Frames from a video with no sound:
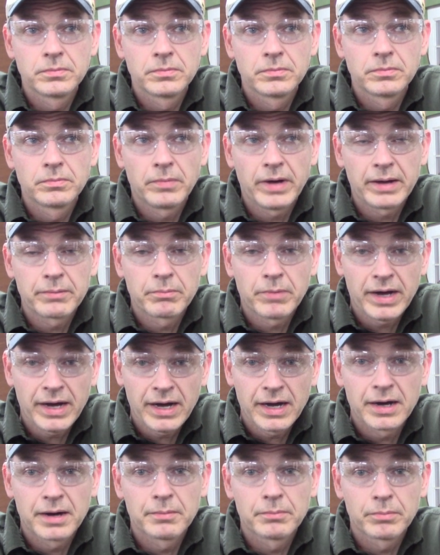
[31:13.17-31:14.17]
My
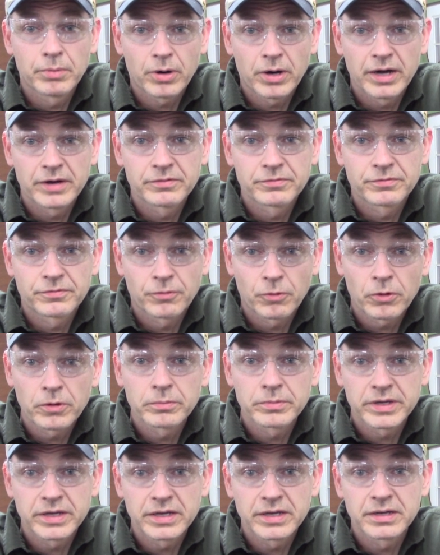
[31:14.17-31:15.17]
mom bought for
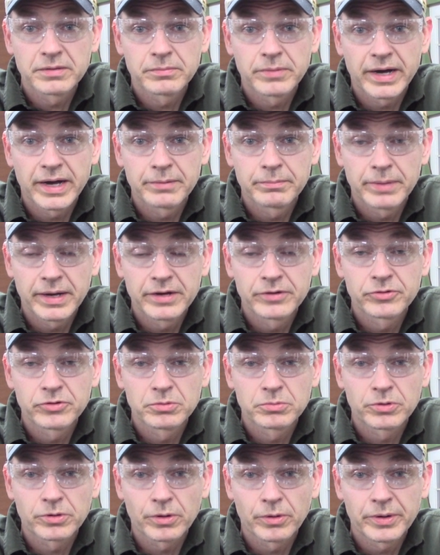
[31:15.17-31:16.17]
me my
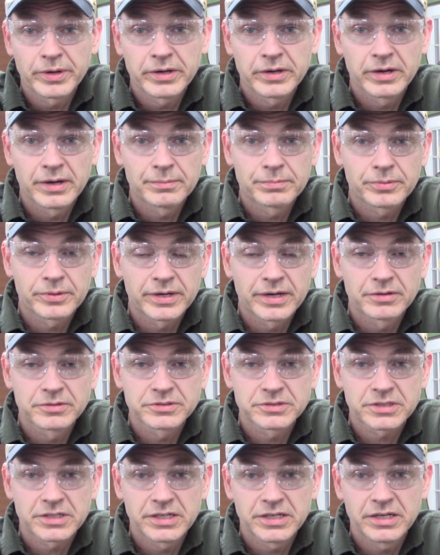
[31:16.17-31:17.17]
bedroom growing up when I
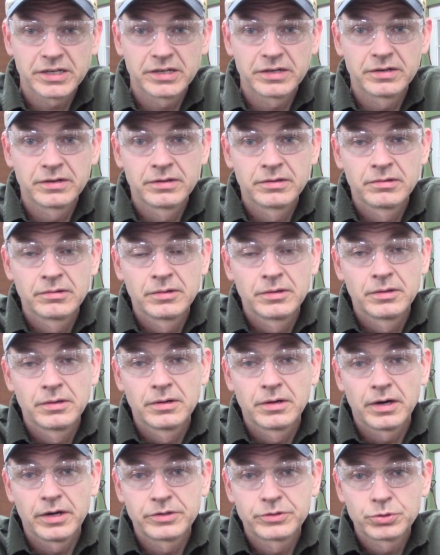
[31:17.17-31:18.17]
was a kid,
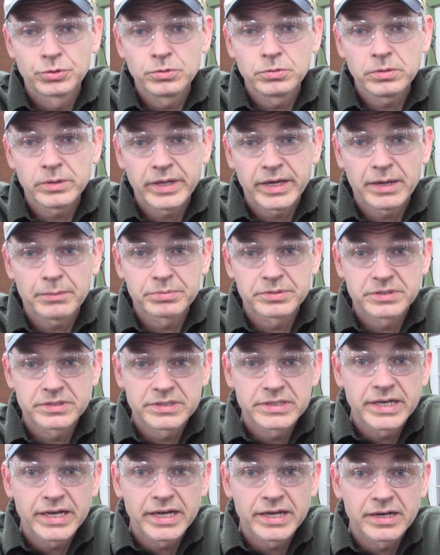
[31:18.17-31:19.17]
a 2-lamp
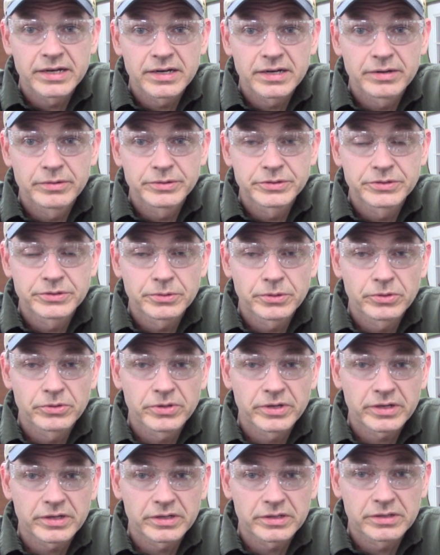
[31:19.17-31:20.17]
set. It was sort of
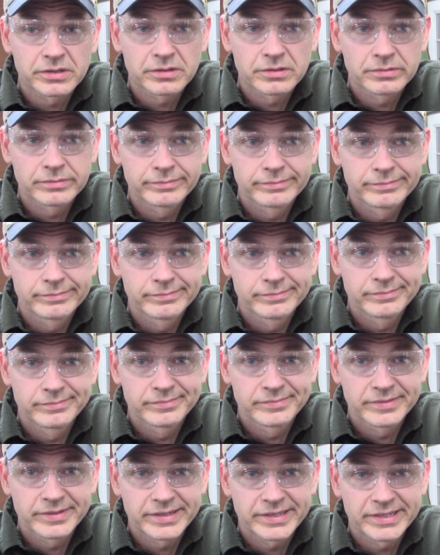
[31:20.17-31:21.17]
like a,
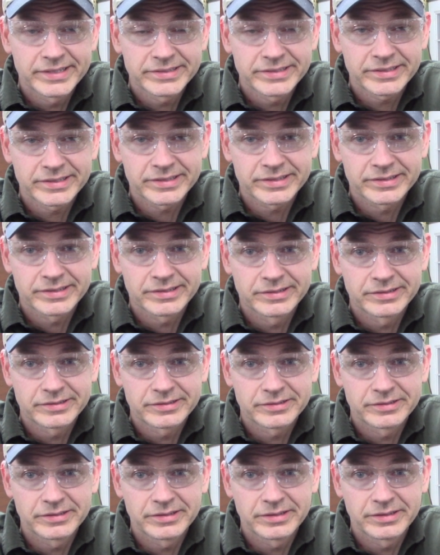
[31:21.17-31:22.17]
I guess like a
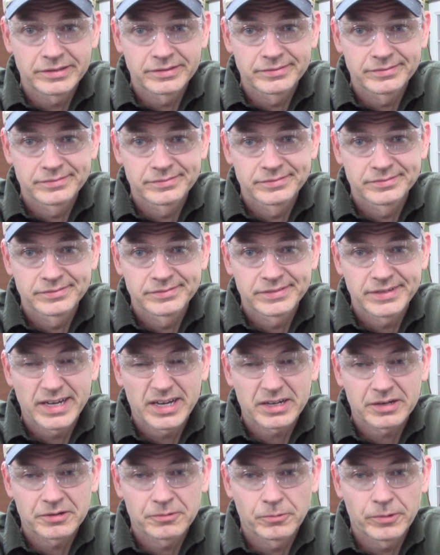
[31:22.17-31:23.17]
country,
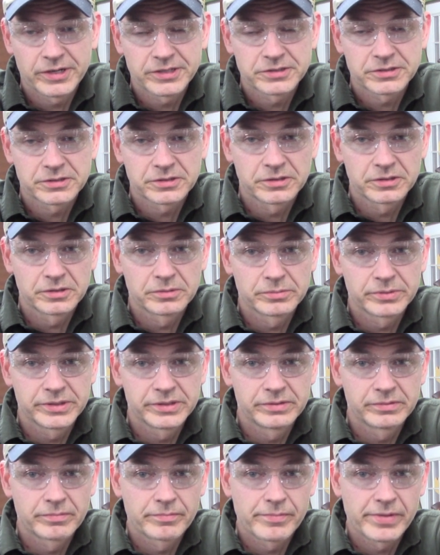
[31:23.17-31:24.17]
not Western,
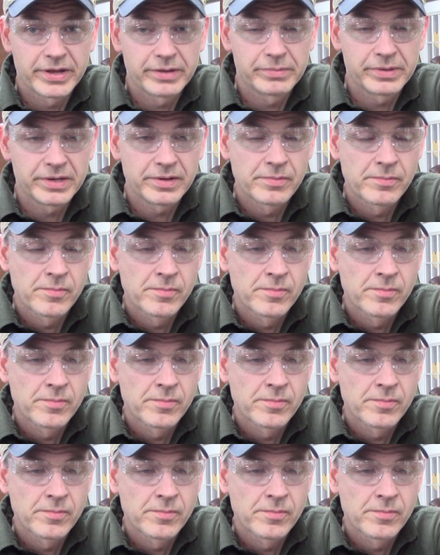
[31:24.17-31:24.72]
but maybe.